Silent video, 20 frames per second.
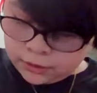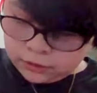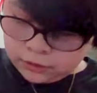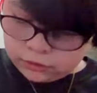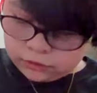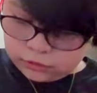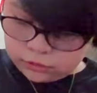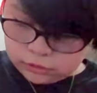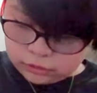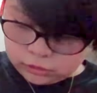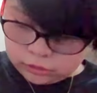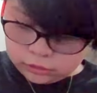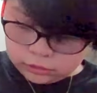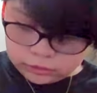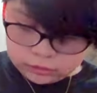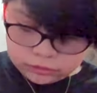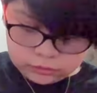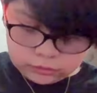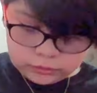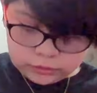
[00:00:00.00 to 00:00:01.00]

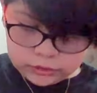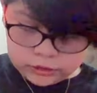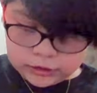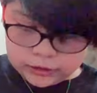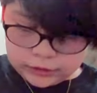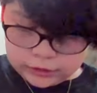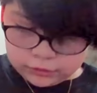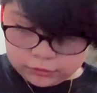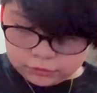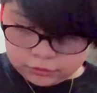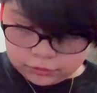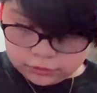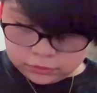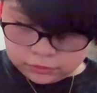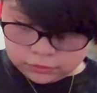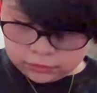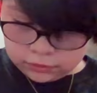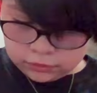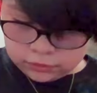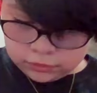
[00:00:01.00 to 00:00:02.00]
So yes,
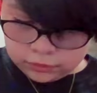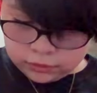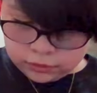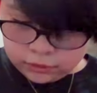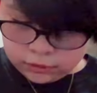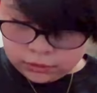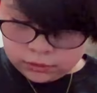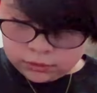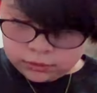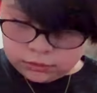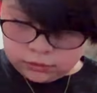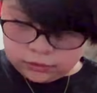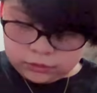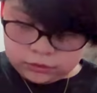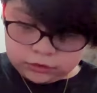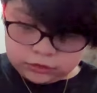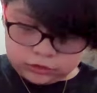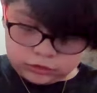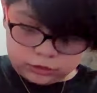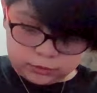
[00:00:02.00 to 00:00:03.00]

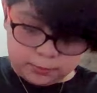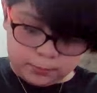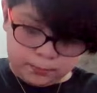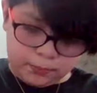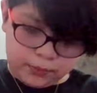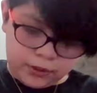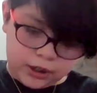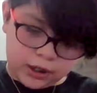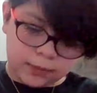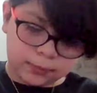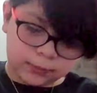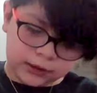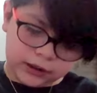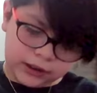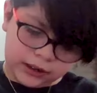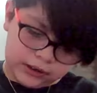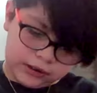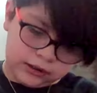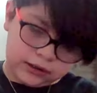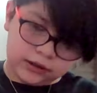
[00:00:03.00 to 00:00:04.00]
you just pop
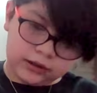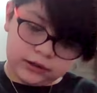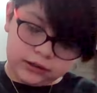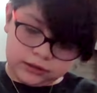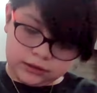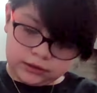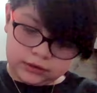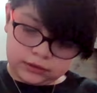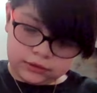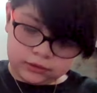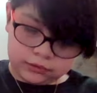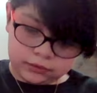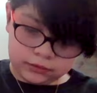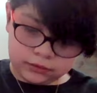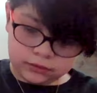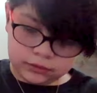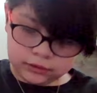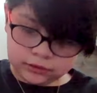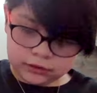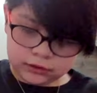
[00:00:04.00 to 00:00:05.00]
that in.
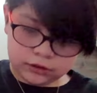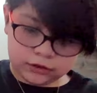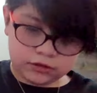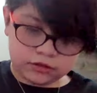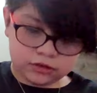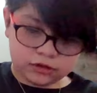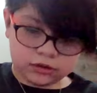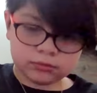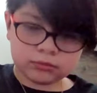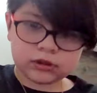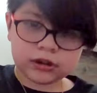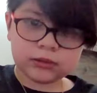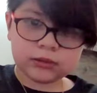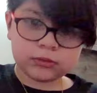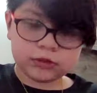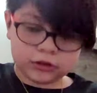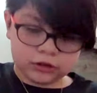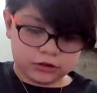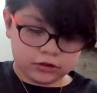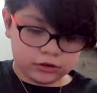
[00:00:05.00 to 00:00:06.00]

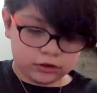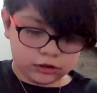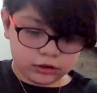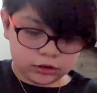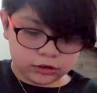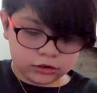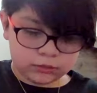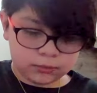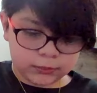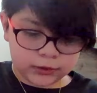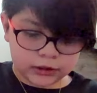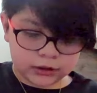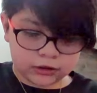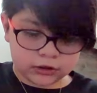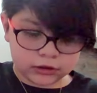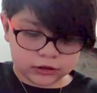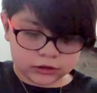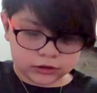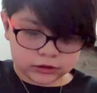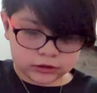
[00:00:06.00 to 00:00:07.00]
Sometimes it's hard
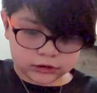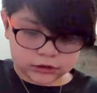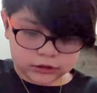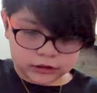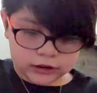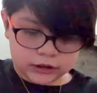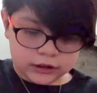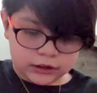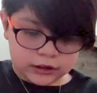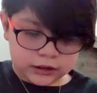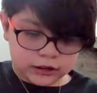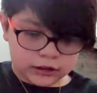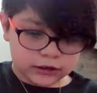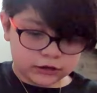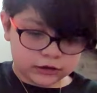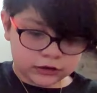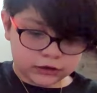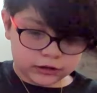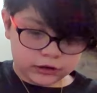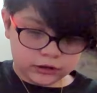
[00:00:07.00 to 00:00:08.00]
because
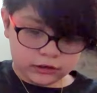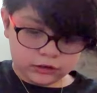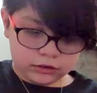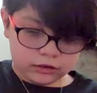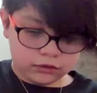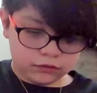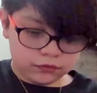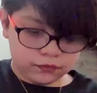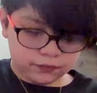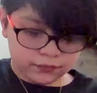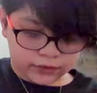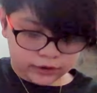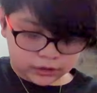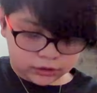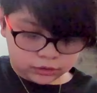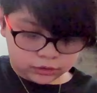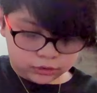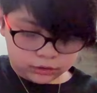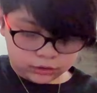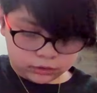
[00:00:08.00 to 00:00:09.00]
it's a new
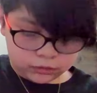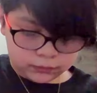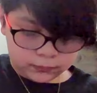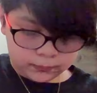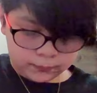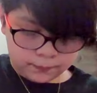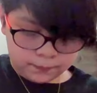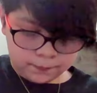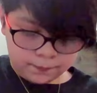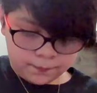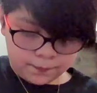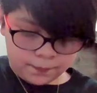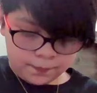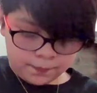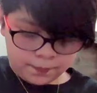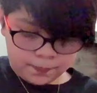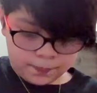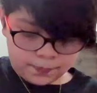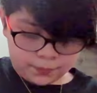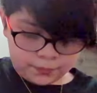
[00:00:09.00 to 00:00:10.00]
figure
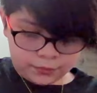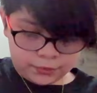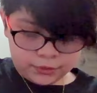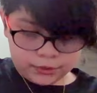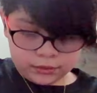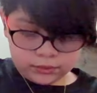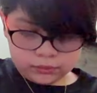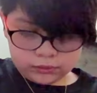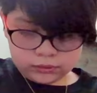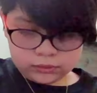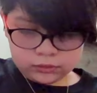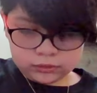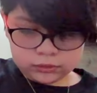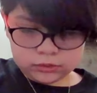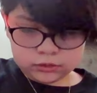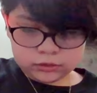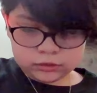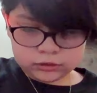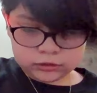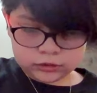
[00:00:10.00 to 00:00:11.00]

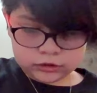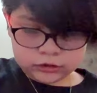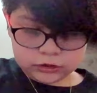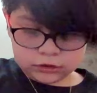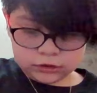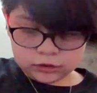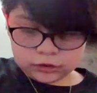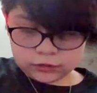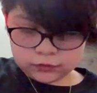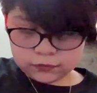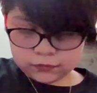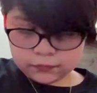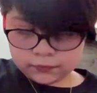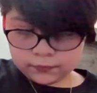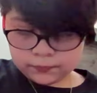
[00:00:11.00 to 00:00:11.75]
or stuff.